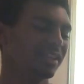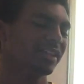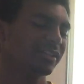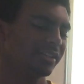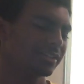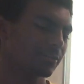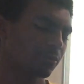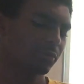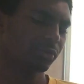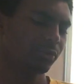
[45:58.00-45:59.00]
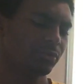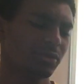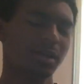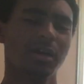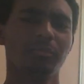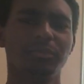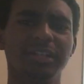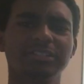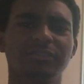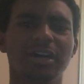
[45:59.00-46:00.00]
LEDs that were blue, but
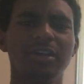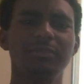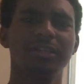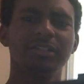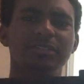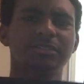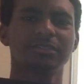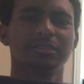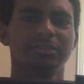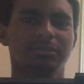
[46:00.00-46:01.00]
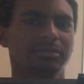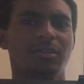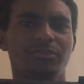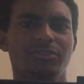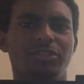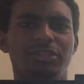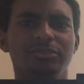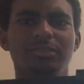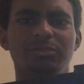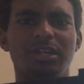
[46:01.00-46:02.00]
it's fine because on the show
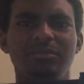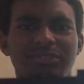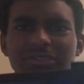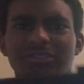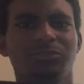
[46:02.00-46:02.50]
sometimes it looks